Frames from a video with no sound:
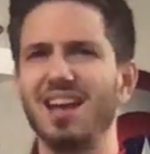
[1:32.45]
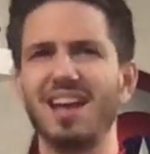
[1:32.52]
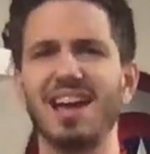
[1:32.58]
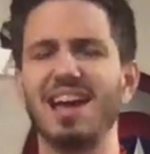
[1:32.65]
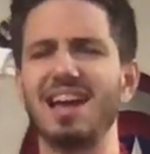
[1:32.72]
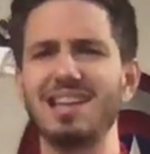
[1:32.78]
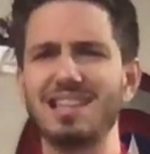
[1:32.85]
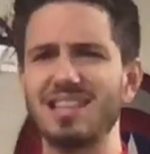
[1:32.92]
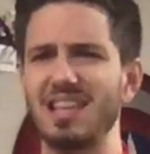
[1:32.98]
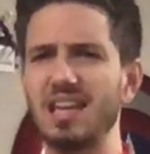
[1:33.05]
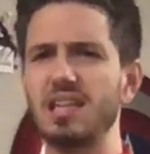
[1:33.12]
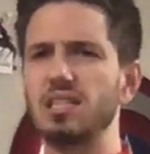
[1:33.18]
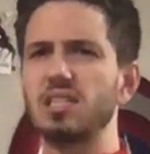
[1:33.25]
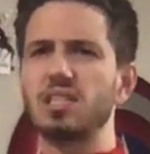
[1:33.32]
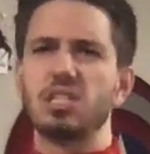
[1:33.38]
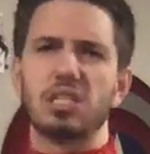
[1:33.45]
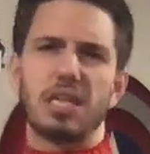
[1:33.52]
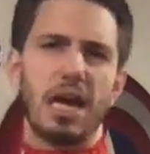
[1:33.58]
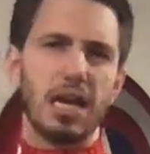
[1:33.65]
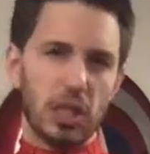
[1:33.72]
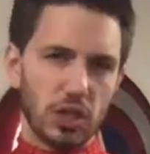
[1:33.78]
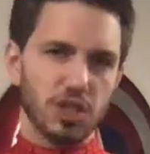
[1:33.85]
and they just
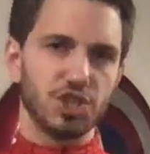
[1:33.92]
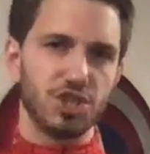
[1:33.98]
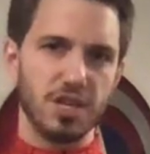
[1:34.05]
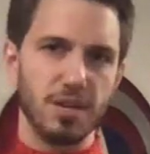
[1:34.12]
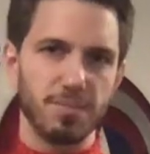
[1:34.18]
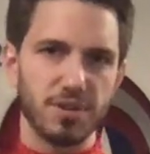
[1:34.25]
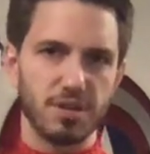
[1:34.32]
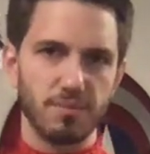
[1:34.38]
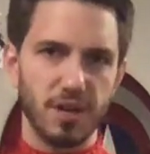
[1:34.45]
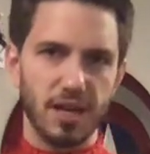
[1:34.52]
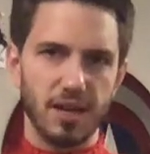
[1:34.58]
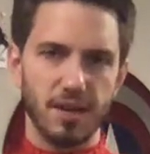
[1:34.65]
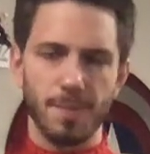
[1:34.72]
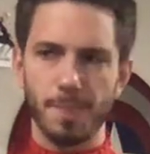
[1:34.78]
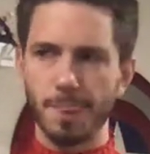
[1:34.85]
kind of look cheap to me,